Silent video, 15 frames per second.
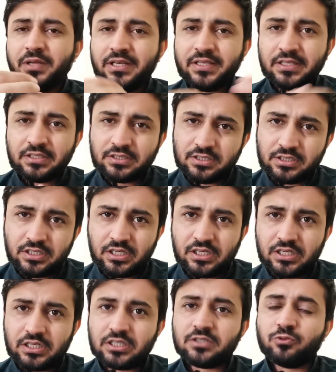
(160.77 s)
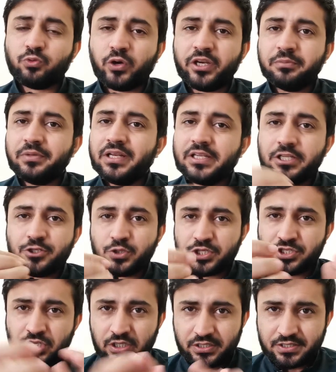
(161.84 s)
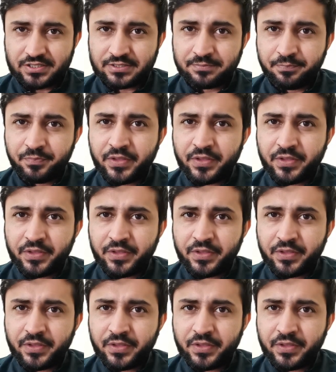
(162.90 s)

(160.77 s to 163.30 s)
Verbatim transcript: million US,